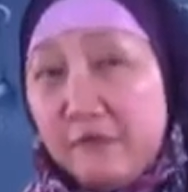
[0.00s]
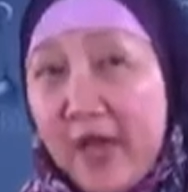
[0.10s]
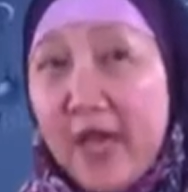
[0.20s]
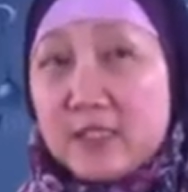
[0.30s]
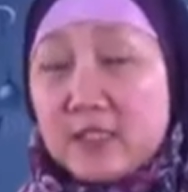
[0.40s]

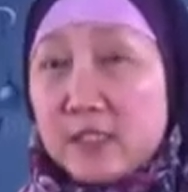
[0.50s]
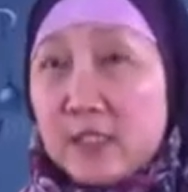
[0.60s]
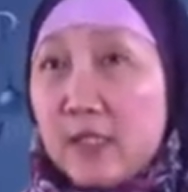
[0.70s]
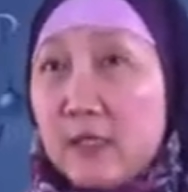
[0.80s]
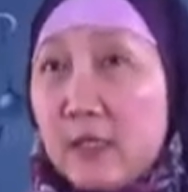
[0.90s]
you
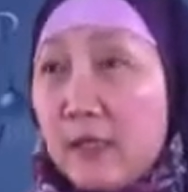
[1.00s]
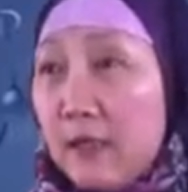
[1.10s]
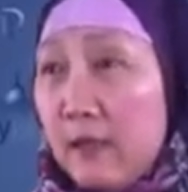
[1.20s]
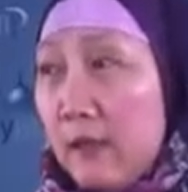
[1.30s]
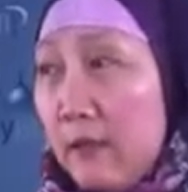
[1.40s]
fast,
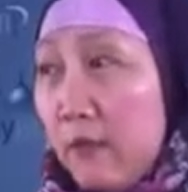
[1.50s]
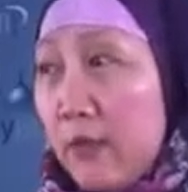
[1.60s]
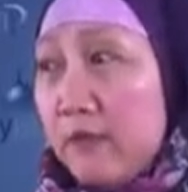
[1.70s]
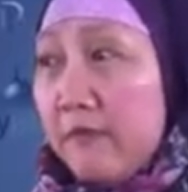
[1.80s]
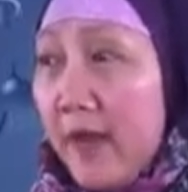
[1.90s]
and then
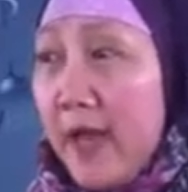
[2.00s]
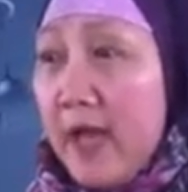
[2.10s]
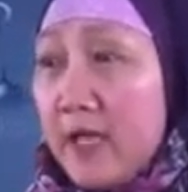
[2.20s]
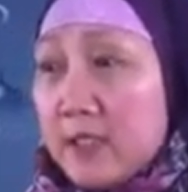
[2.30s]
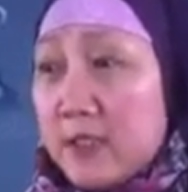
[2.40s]
when you
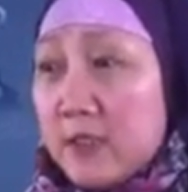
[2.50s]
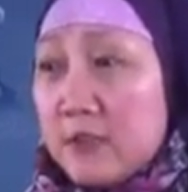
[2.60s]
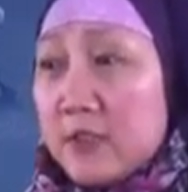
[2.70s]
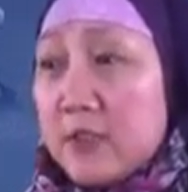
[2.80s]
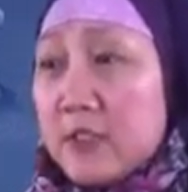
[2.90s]

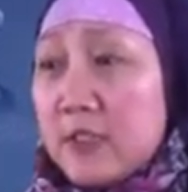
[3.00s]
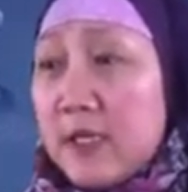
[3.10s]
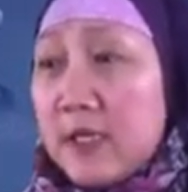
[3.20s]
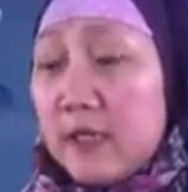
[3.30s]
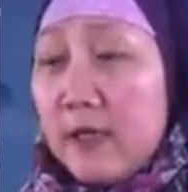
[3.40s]
fast, it's
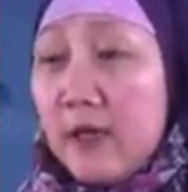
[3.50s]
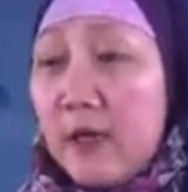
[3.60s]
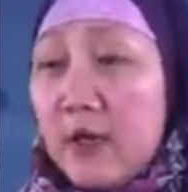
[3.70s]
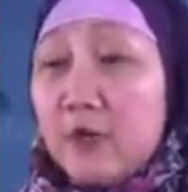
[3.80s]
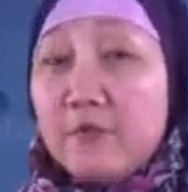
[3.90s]
just like
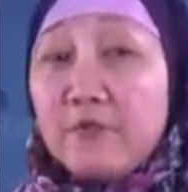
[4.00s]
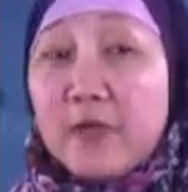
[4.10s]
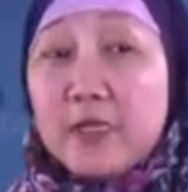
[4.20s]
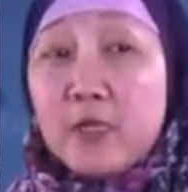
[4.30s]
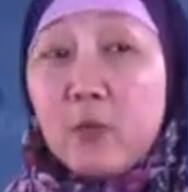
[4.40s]
you
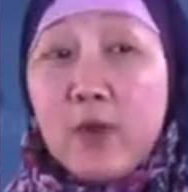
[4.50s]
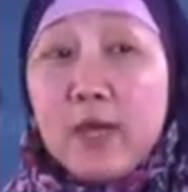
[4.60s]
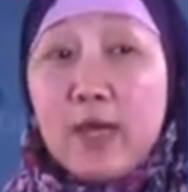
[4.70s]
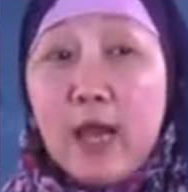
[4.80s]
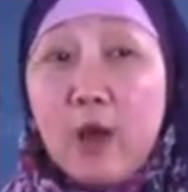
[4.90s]
feel the
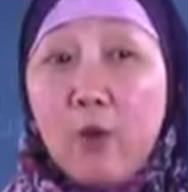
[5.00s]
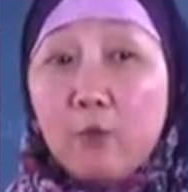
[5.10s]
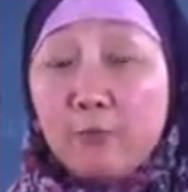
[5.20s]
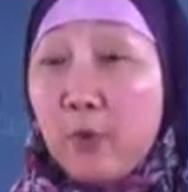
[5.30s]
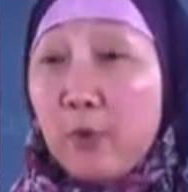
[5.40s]
way
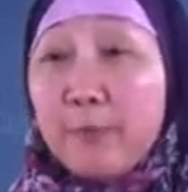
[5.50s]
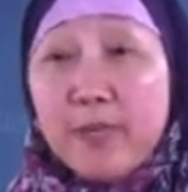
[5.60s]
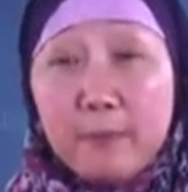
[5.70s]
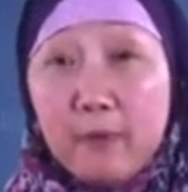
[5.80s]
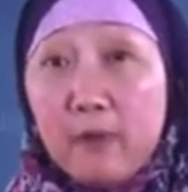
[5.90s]
how poor
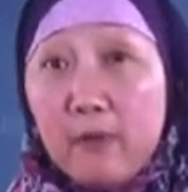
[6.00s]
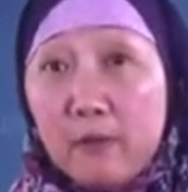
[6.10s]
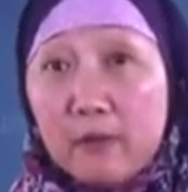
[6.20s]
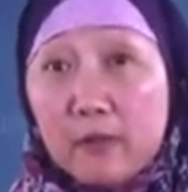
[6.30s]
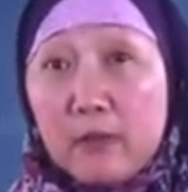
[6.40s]

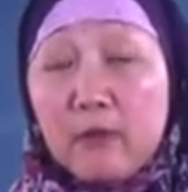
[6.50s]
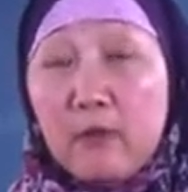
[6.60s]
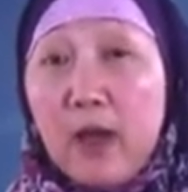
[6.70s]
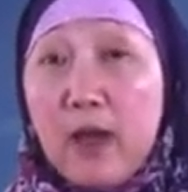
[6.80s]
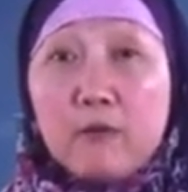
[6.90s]
people,
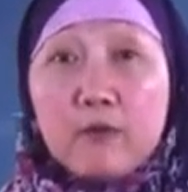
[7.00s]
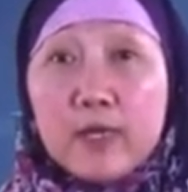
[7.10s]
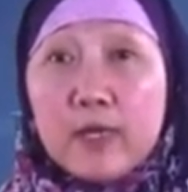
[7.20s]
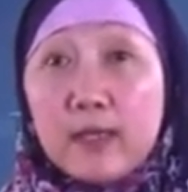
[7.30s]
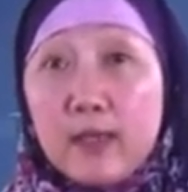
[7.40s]

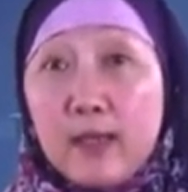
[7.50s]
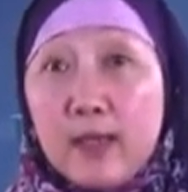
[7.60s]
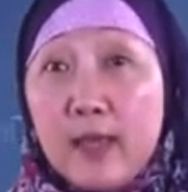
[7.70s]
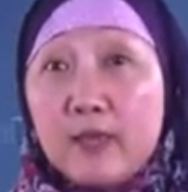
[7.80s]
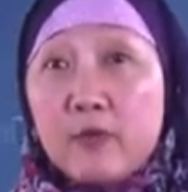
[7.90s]
hungry,
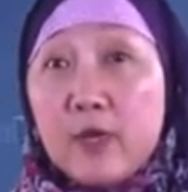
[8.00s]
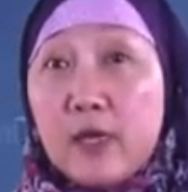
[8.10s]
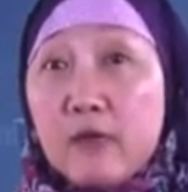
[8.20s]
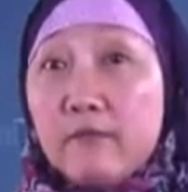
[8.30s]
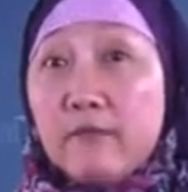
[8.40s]
and
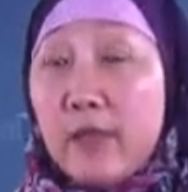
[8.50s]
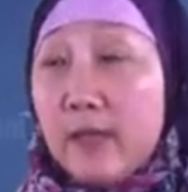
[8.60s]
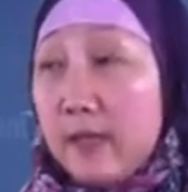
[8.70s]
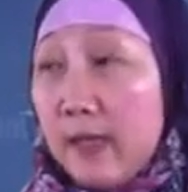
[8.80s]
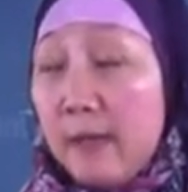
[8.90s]
you kind
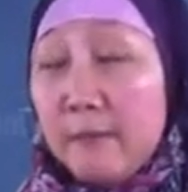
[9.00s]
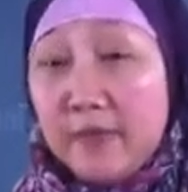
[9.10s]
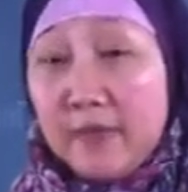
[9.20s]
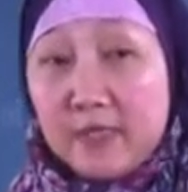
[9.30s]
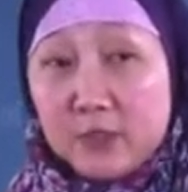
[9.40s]
of like
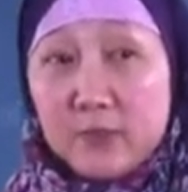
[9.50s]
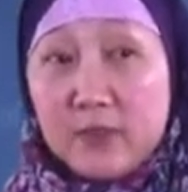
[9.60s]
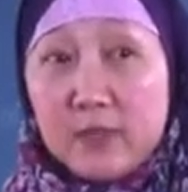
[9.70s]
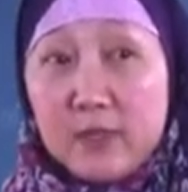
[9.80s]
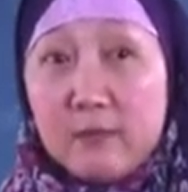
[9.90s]

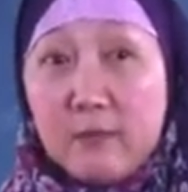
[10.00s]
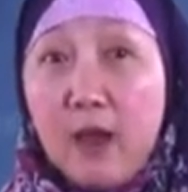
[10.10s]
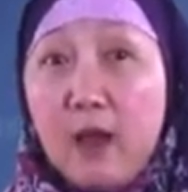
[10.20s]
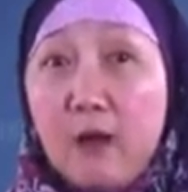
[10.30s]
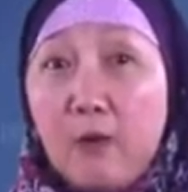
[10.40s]
empathize with
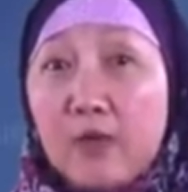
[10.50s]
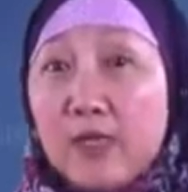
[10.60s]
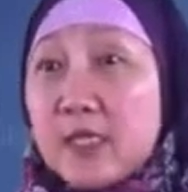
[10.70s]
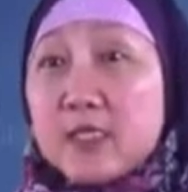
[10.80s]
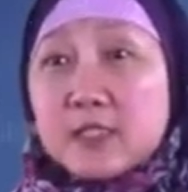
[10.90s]
them,
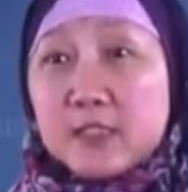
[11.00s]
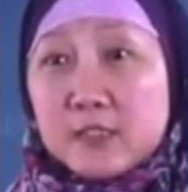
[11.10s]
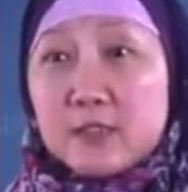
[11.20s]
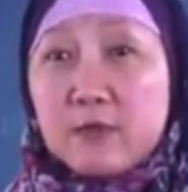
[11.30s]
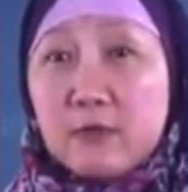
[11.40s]
how it
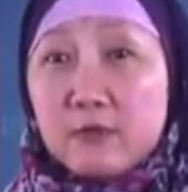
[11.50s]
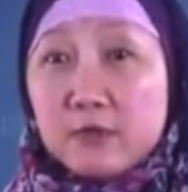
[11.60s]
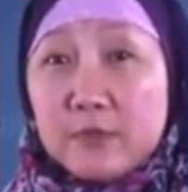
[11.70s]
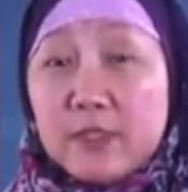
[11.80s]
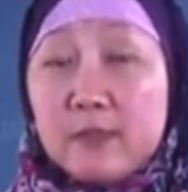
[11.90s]
is,
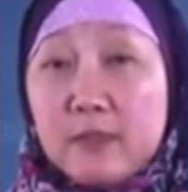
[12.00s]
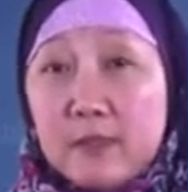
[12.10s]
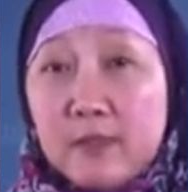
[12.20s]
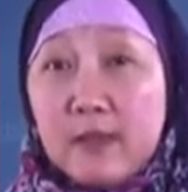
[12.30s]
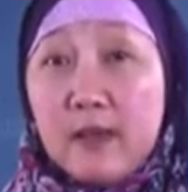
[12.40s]
to be
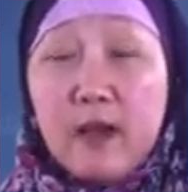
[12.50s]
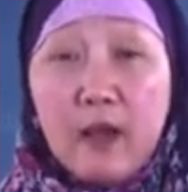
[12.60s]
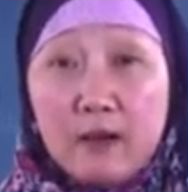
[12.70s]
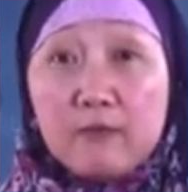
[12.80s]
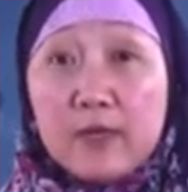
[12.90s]

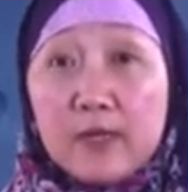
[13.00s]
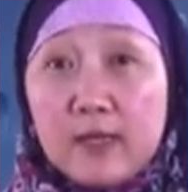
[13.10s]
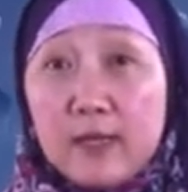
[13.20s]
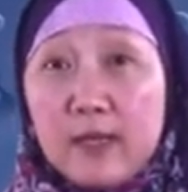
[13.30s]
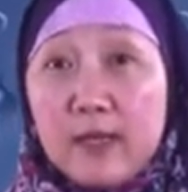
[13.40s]
hungry,
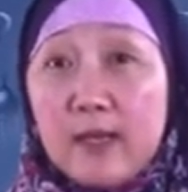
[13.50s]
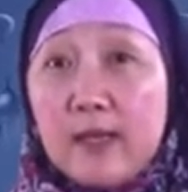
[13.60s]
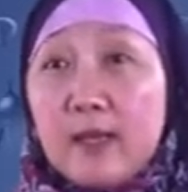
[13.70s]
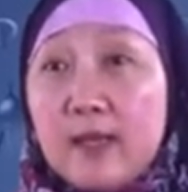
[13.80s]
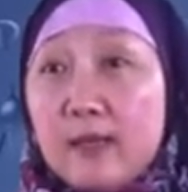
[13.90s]

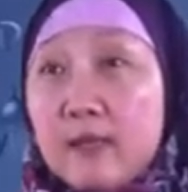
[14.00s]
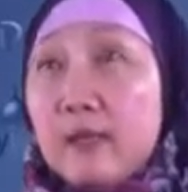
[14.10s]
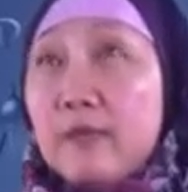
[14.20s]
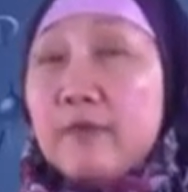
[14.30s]
and